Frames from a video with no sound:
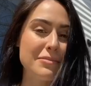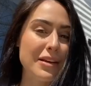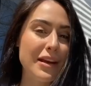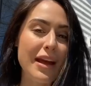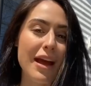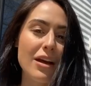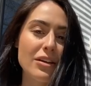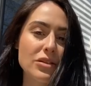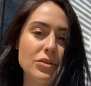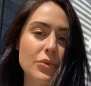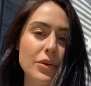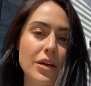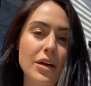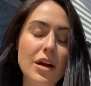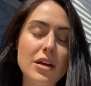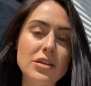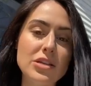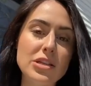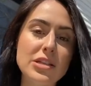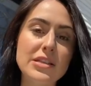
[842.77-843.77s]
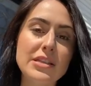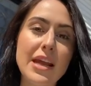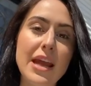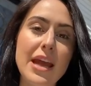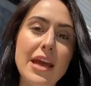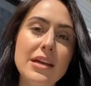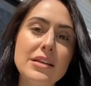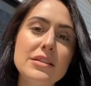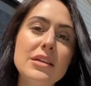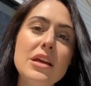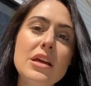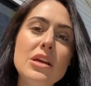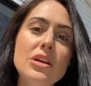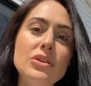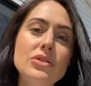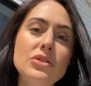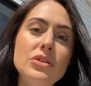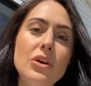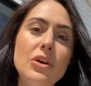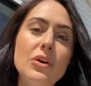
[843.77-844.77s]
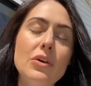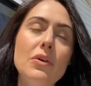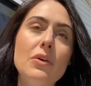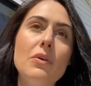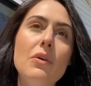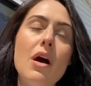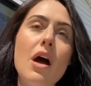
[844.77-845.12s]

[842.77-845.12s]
else wouldn't understand. So